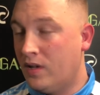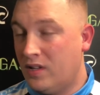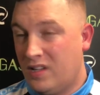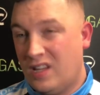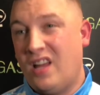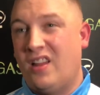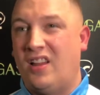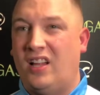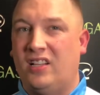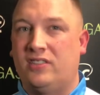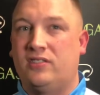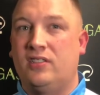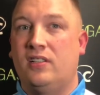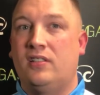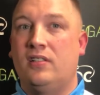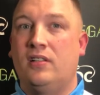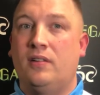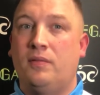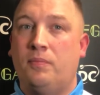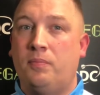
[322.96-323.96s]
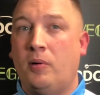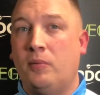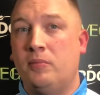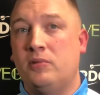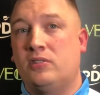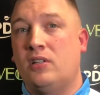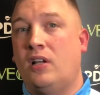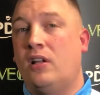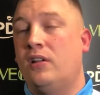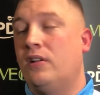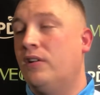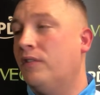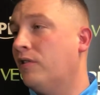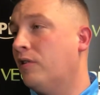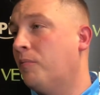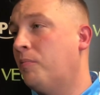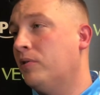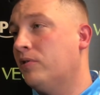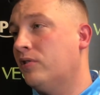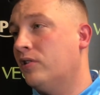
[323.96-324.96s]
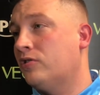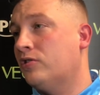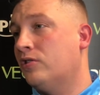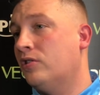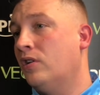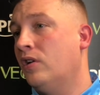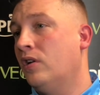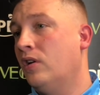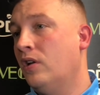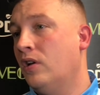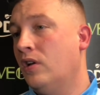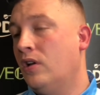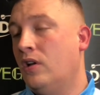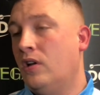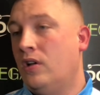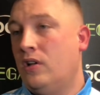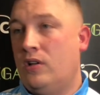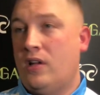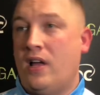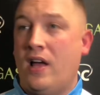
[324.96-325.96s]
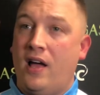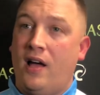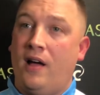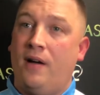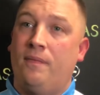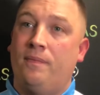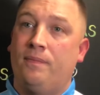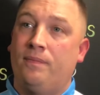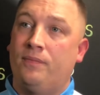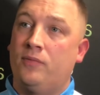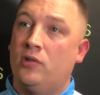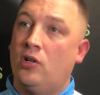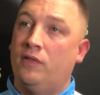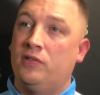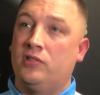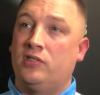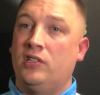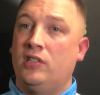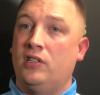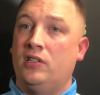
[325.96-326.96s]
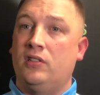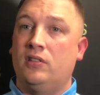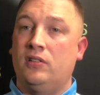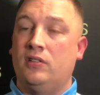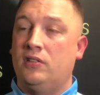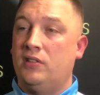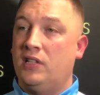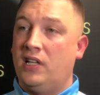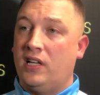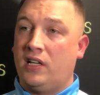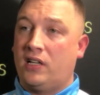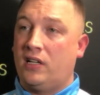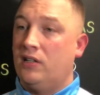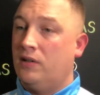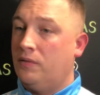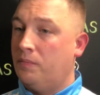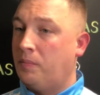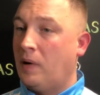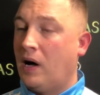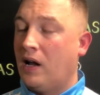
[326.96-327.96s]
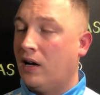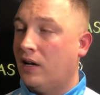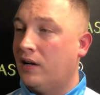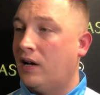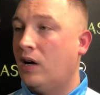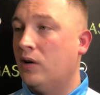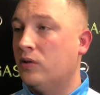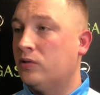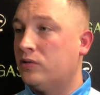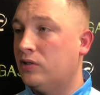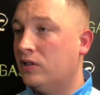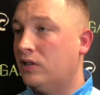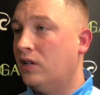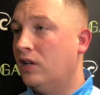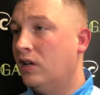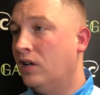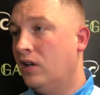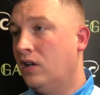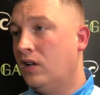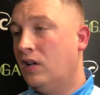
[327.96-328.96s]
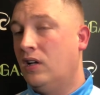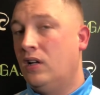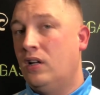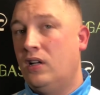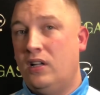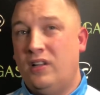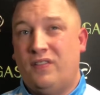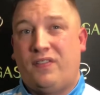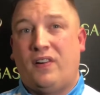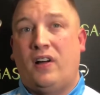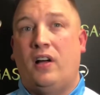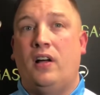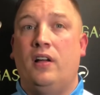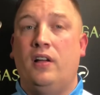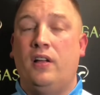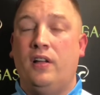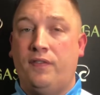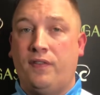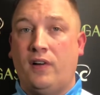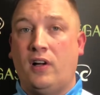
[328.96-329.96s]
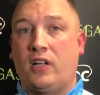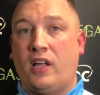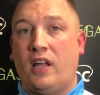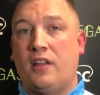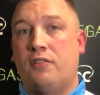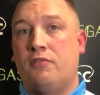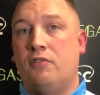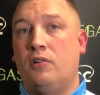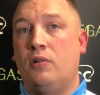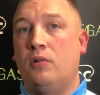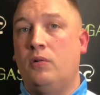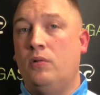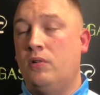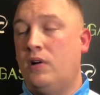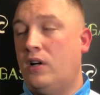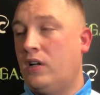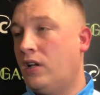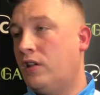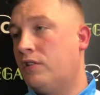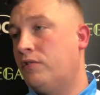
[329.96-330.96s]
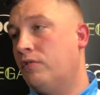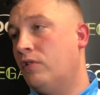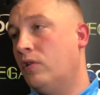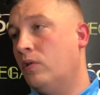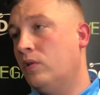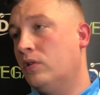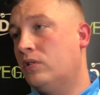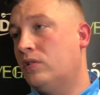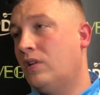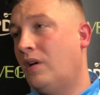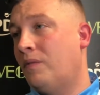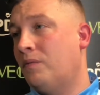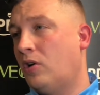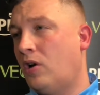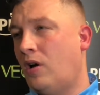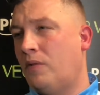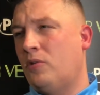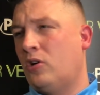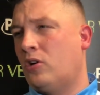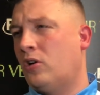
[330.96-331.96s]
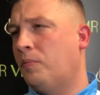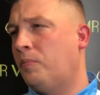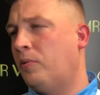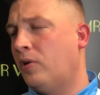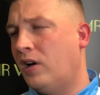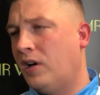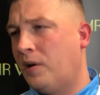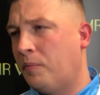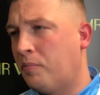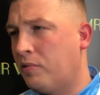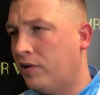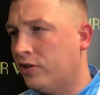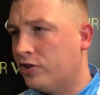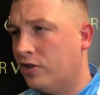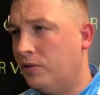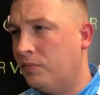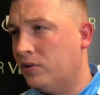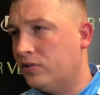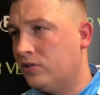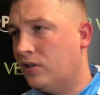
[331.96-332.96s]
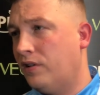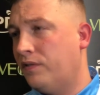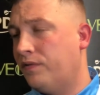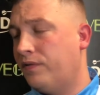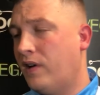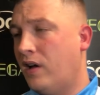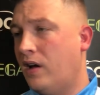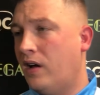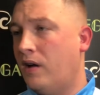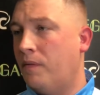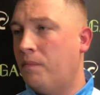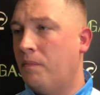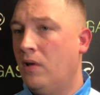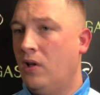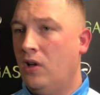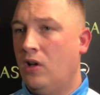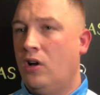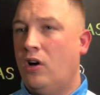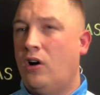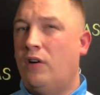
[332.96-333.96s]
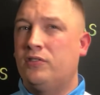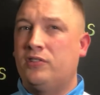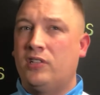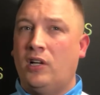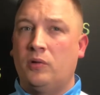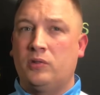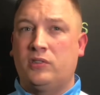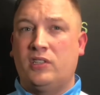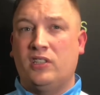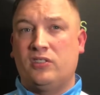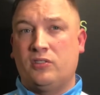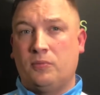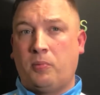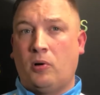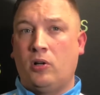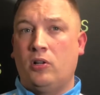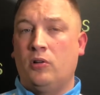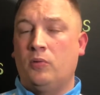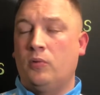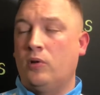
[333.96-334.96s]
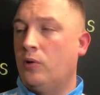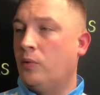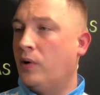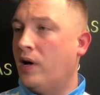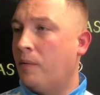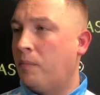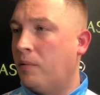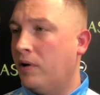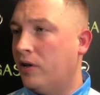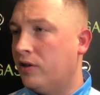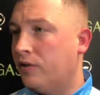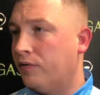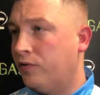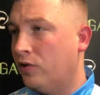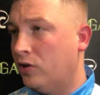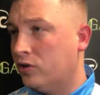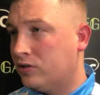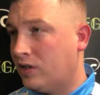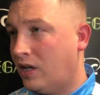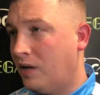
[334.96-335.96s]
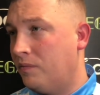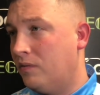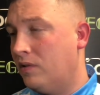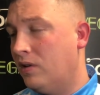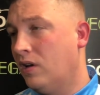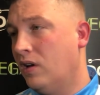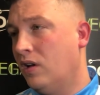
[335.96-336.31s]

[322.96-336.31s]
Yeah, that's it. Put myself into a position. Obviously, they can battle it out, and if I get through, I get through. I'm not going to put any pressure on myself. Obviously, I was disappointed with the way I played the first time